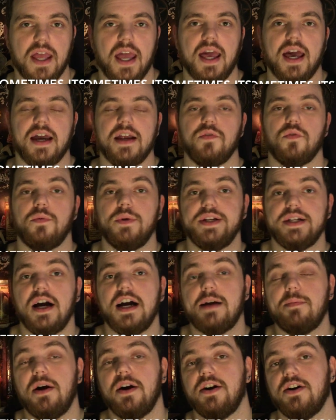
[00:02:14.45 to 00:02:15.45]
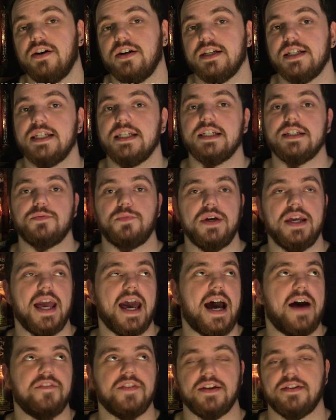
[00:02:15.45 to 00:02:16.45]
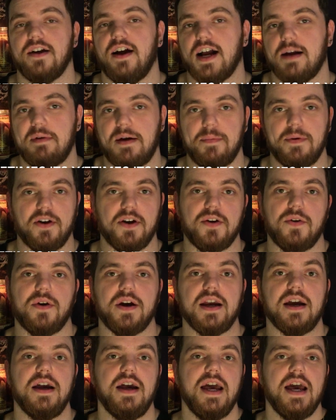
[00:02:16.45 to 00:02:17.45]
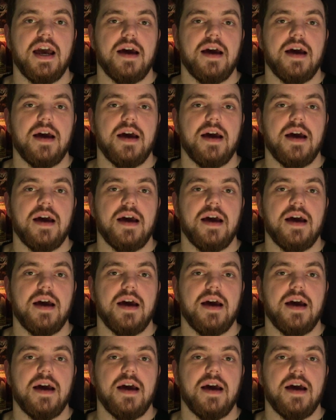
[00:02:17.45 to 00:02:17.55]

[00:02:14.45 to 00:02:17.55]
And when we talk about curses, we have to talk about paranoia